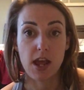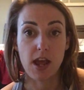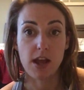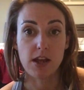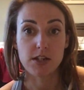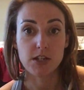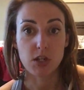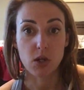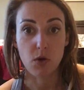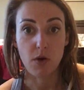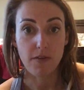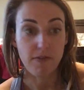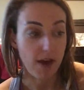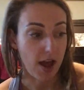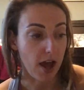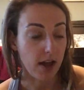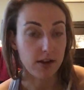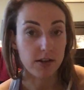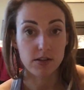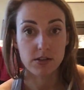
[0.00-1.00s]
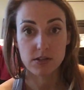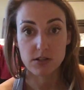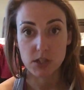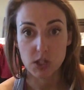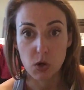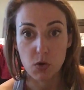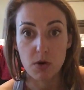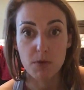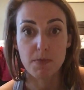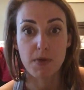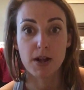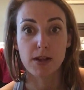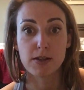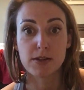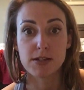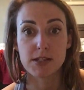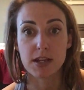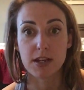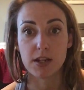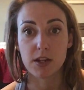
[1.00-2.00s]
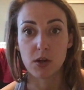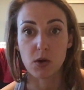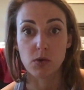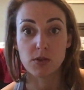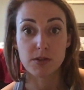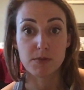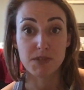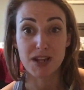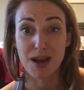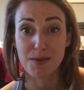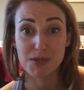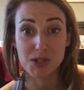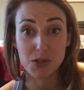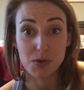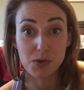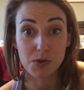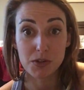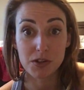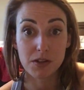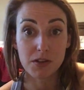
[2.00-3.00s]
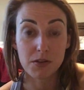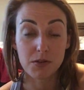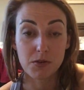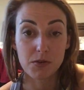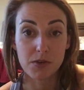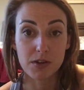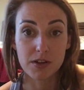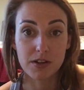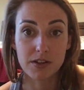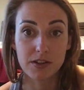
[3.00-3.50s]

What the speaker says: and you know, I've had slower months, and you know, sometimes you